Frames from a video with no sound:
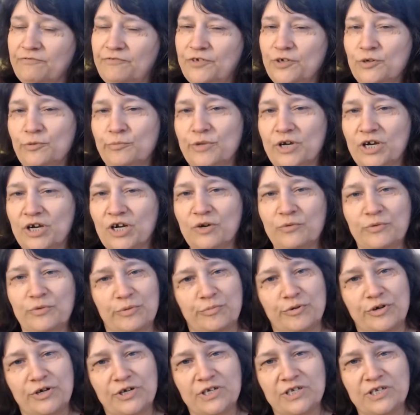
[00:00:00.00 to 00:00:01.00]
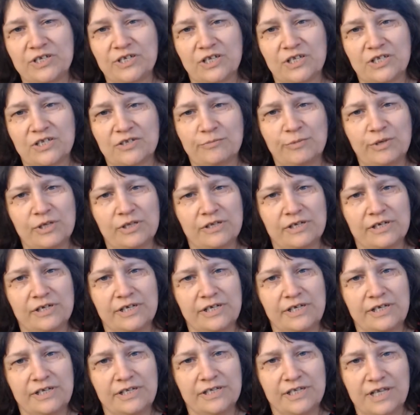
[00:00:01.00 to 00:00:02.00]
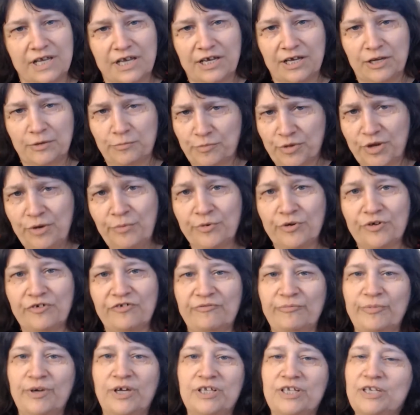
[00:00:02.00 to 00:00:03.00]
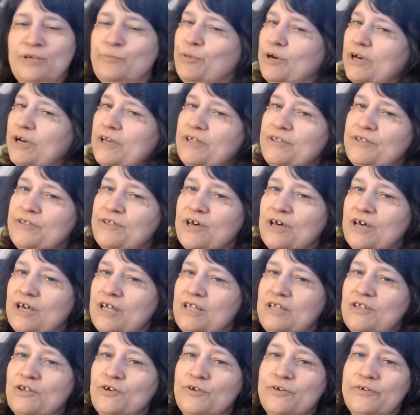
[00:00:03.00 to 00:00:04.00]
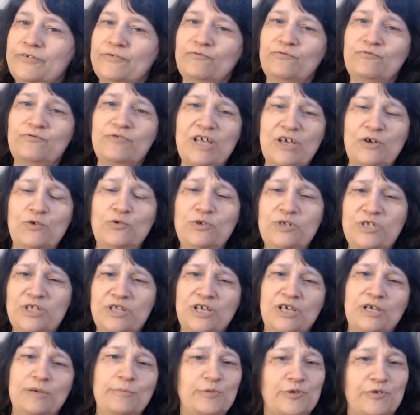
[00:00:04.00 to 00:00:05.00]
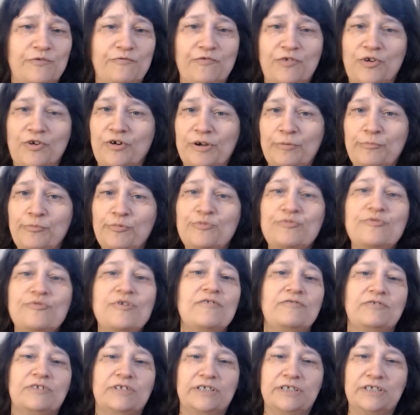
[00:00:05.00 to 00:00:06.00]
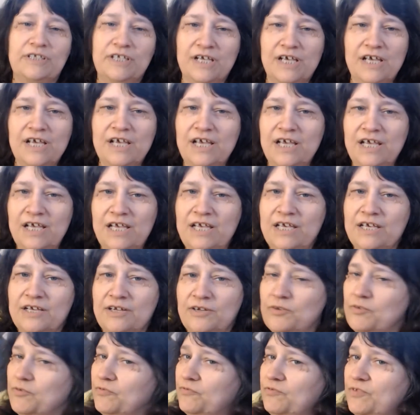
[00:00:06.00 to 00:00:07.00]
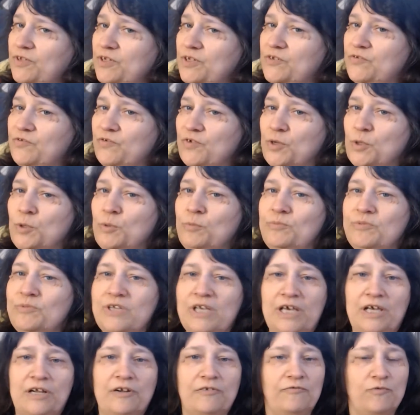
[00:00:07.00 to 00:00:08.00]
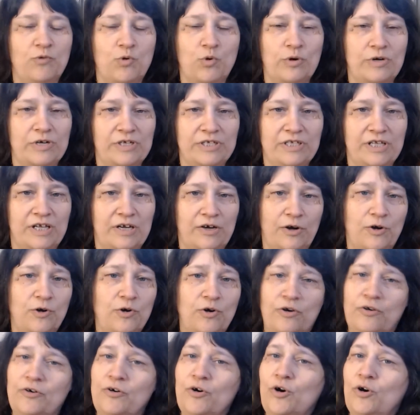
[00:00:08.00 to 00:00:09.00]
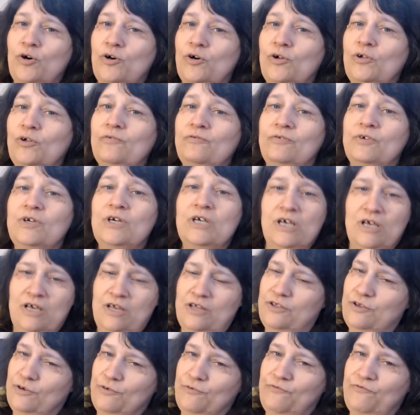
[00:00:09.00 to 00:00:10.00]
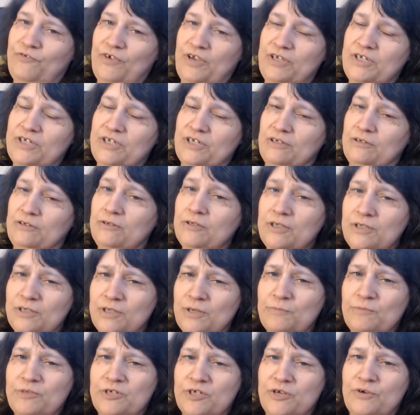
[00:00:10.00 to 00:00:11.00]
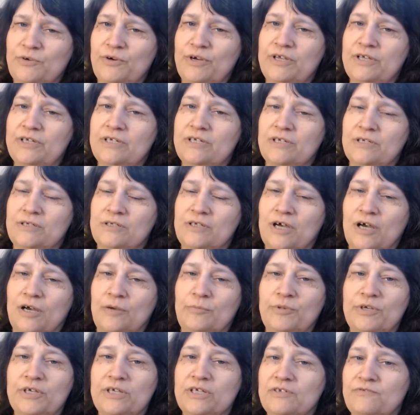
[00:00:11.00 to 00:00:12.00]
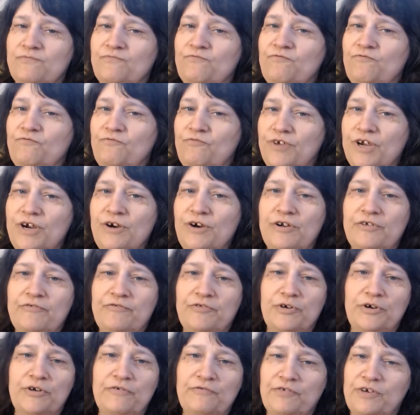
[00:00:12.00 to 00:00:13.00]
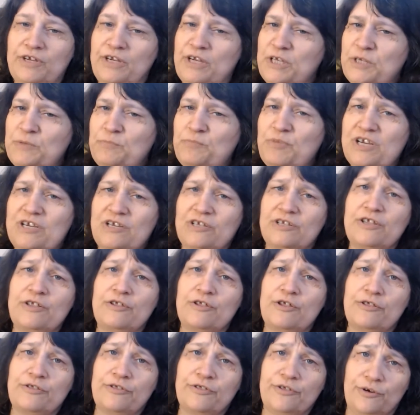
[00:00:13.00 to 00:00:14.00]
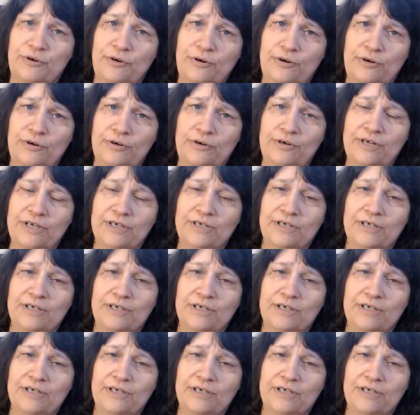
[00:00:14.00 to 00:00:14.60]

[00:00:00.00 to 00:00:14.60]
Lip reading: filmmaker with British sensibilities and member of Monty Python, those themes are very prevalent in of these films, and of course they are all, though facing some serious topics, very, very funny, especially the third